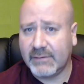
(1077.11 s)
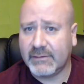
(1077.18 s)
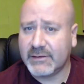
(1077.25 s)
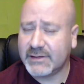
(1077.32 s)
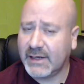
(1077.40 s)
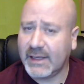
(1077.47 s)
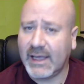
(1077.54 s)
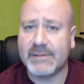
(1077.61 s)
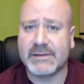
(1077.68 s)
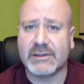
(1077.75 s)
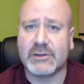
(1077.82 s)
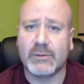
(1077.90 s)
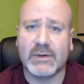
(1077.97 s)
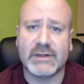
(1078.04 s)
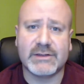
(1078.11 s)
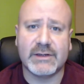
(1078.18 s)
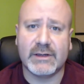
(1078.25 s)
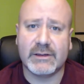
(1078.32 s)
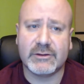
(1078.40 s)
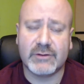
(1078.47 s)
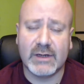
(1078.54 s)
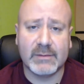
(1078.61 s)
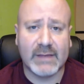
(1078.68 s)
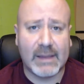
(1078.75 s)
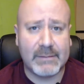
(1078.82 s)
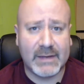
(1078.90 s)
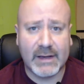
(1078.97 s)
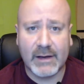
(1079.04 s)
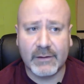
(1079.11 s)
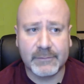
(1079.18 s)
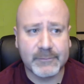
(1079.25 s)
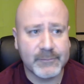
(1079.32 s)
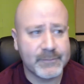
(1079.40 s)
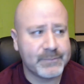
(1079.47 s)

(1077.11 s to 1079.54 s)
If there's any games that you want to see streamed, let me know.